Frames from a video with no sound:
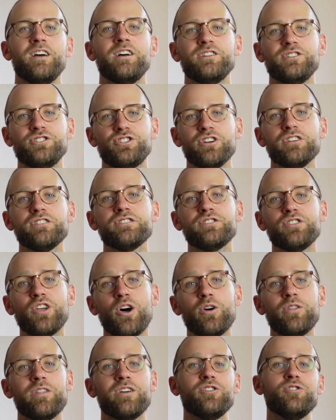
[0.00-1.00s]
Just
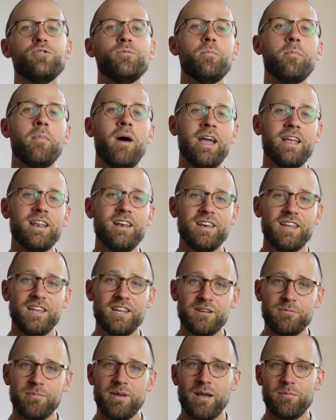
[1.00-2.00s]
know that you might
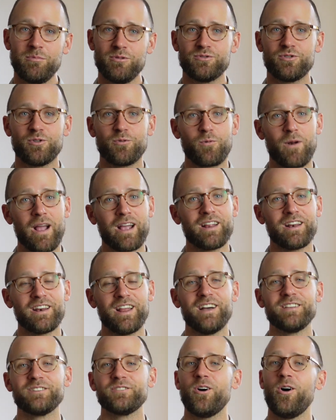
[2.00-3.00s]
need to be able to
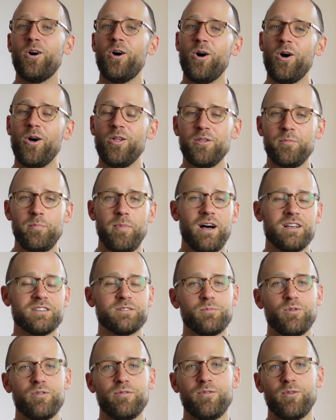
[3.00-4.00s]
recognize all the
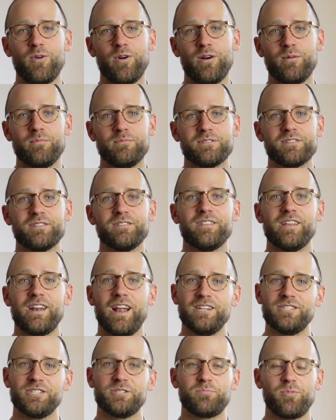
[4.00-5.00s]
possible forms that
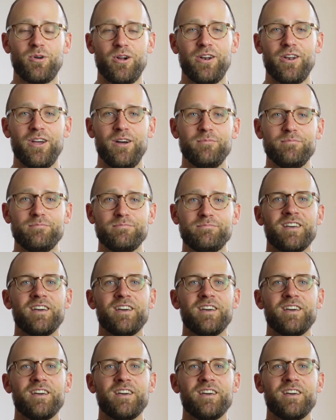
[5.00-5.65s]
I just brought up.